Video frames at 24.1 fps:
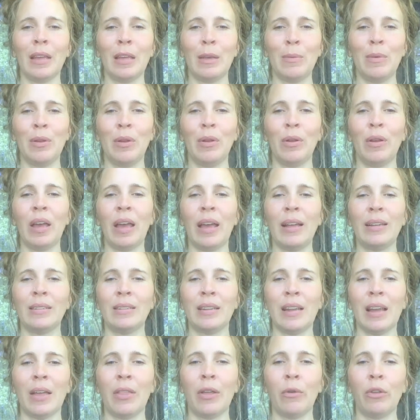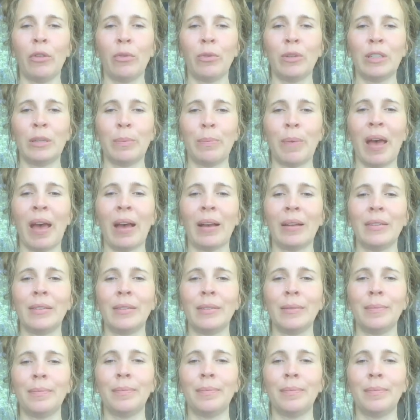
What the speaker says: communicate together with respect,